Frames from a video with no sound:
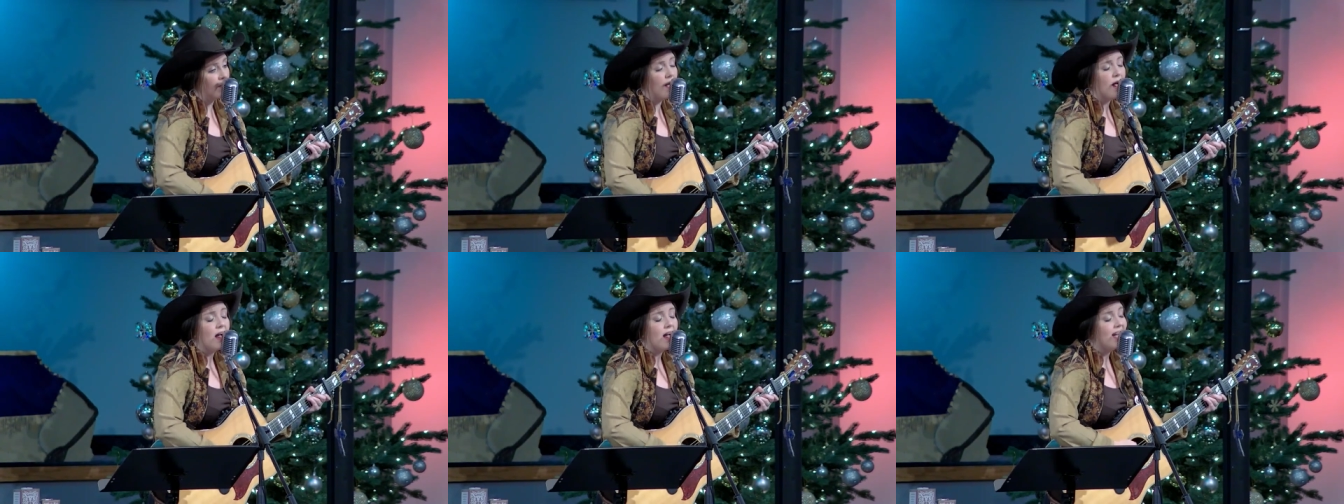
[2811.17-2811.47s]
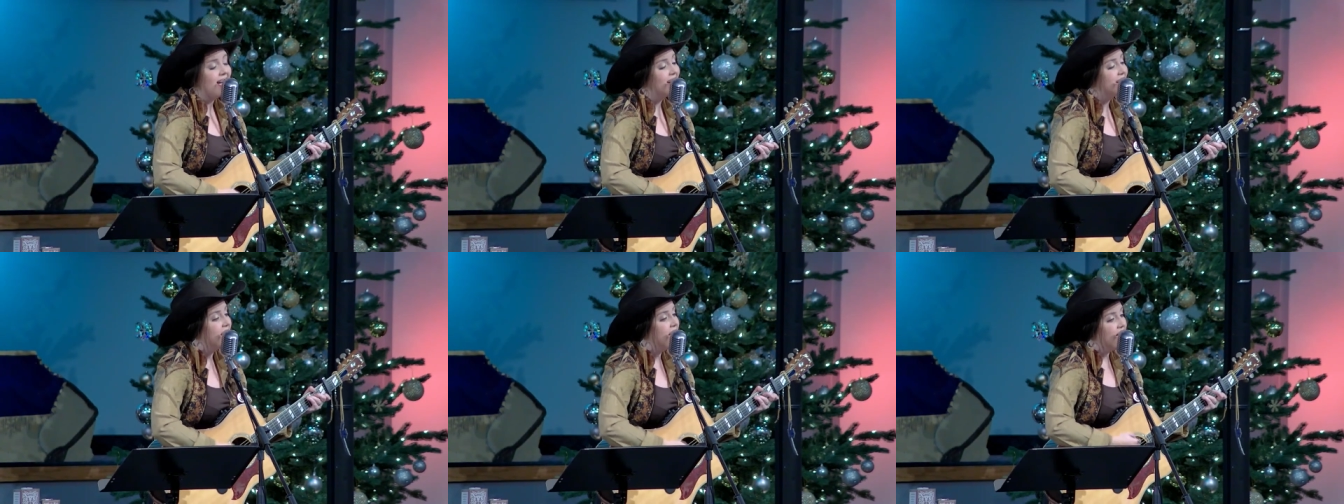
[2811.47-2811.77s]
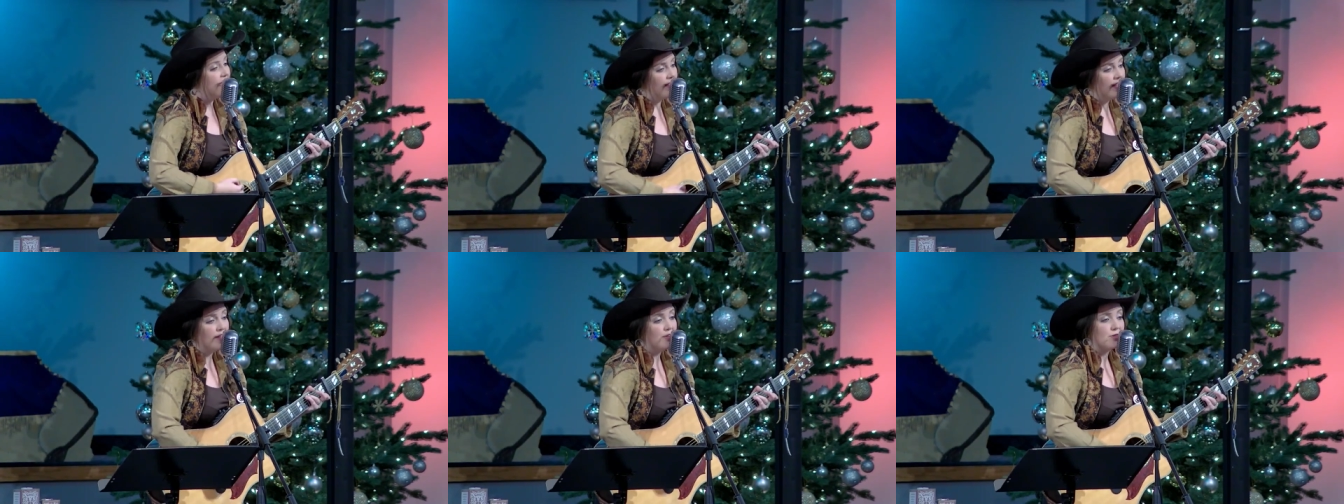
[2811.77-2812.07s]

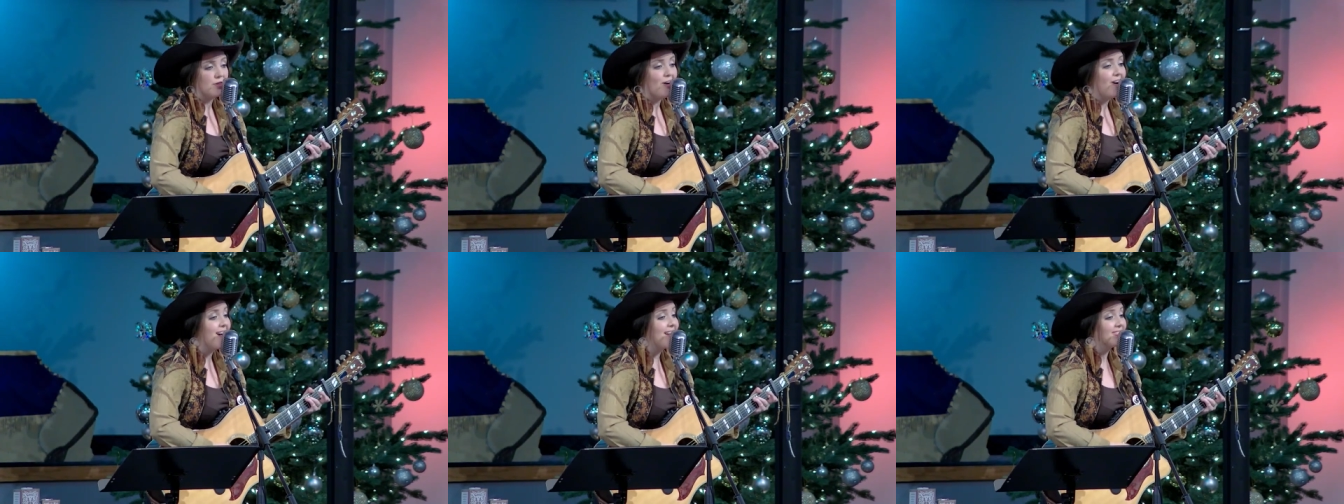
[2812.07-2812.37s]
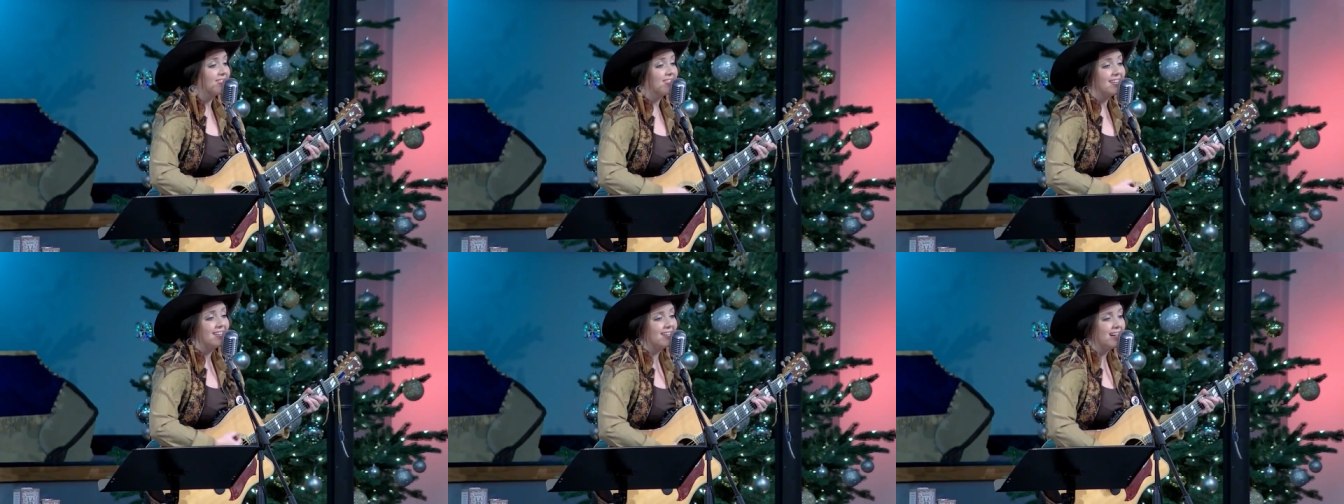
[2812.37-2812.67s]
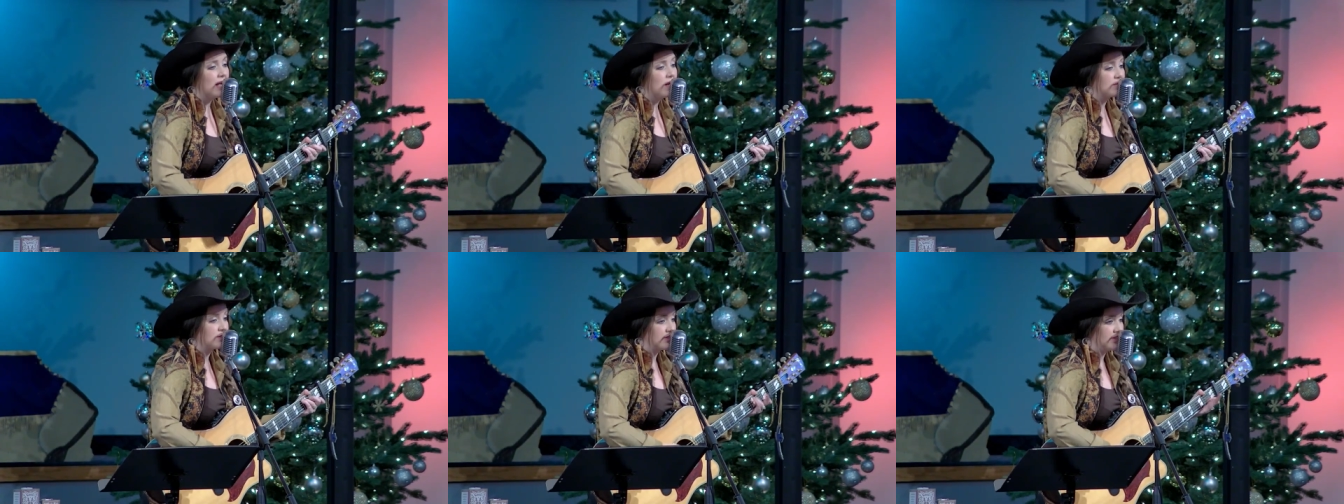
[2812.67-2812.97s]
and they thought that
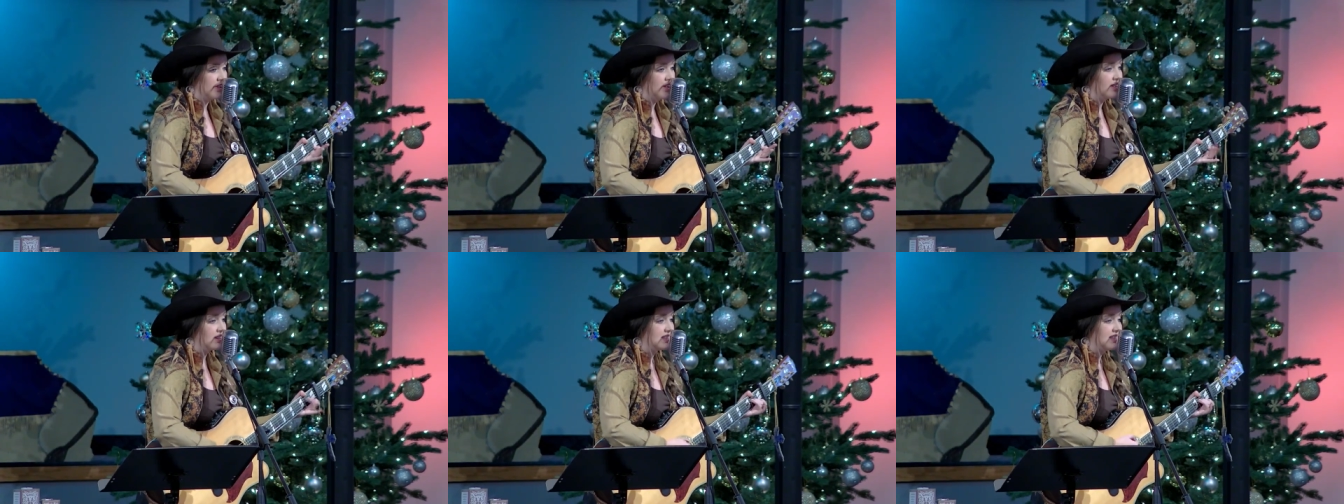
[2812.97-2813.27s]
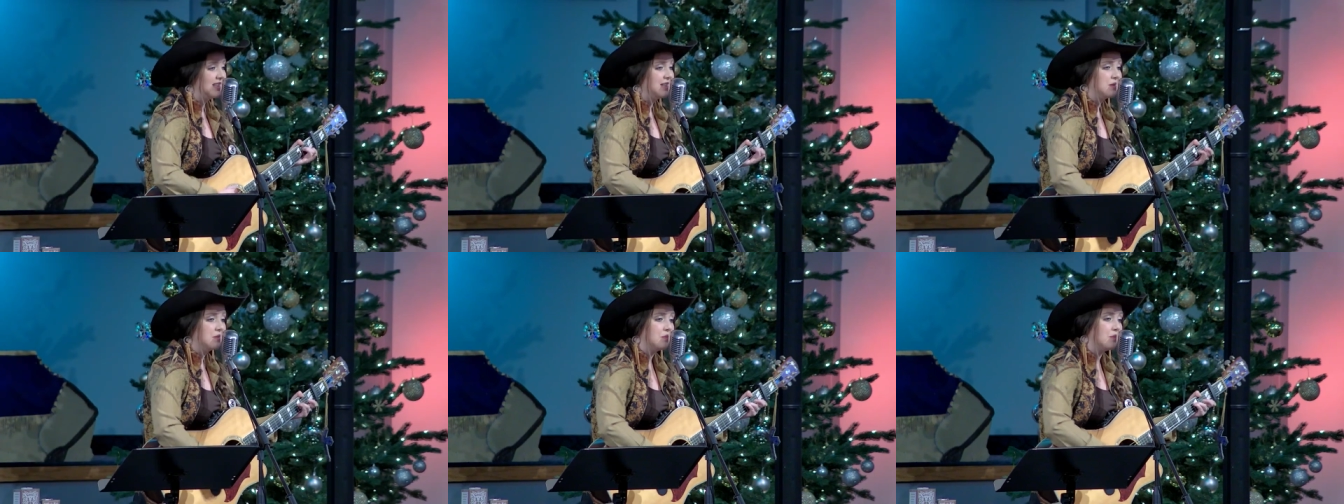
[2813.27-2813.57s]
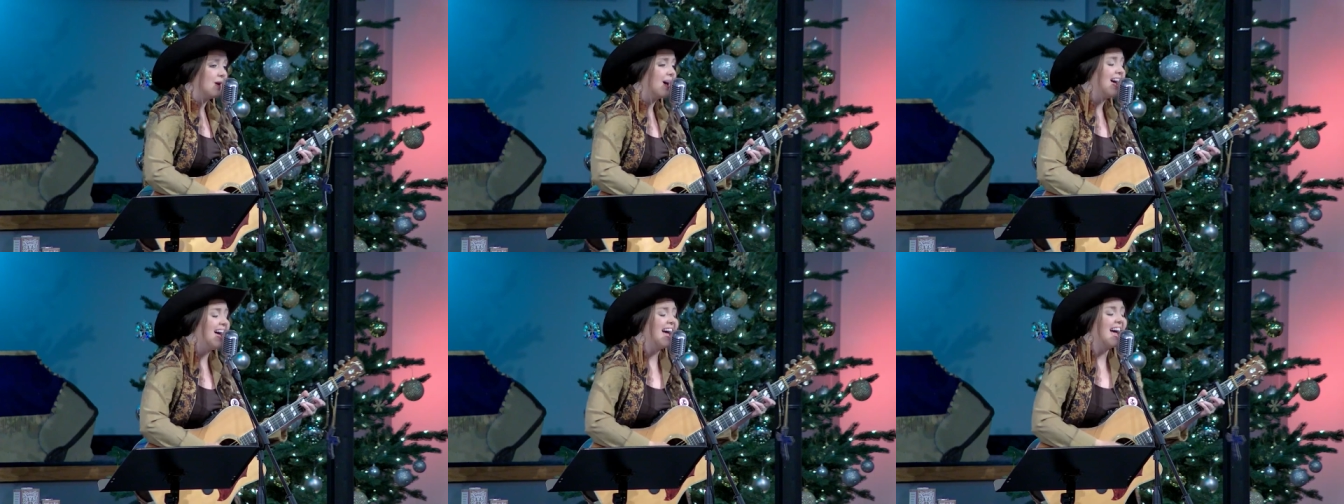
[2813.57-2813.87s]
I was tucked
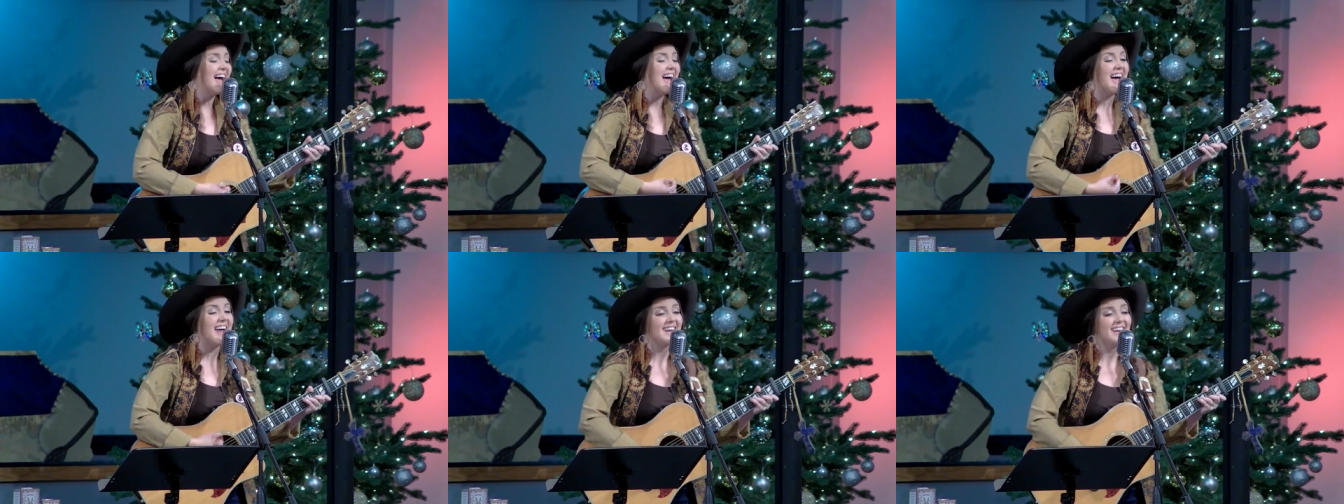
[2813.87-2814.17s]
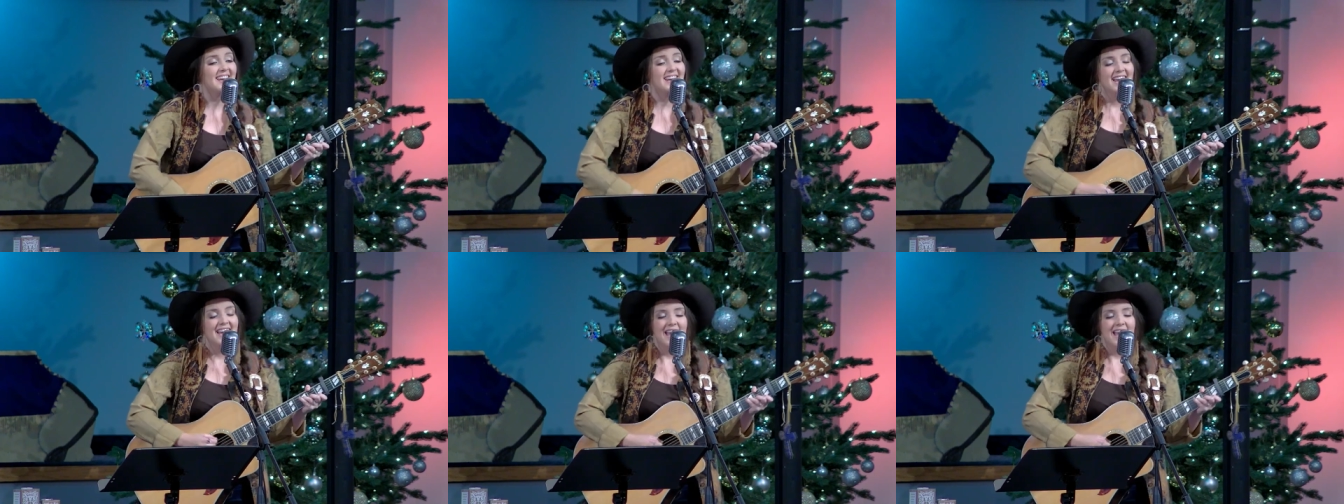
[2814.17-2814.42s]
in bed,